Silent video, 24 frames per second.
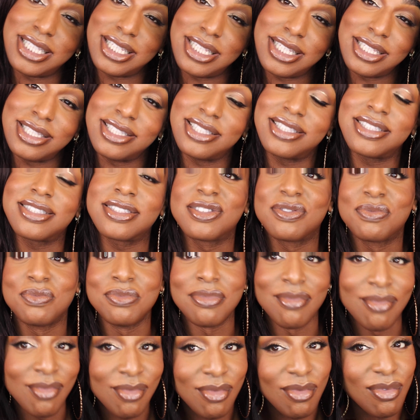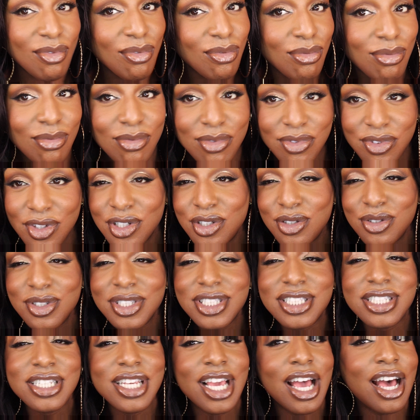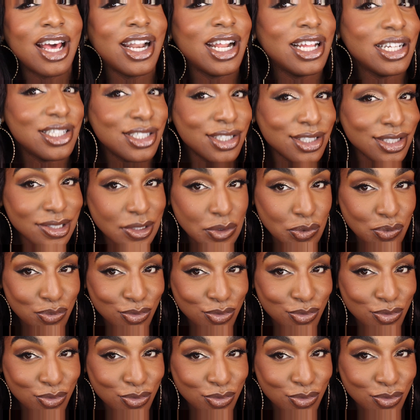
this. Did you see how that just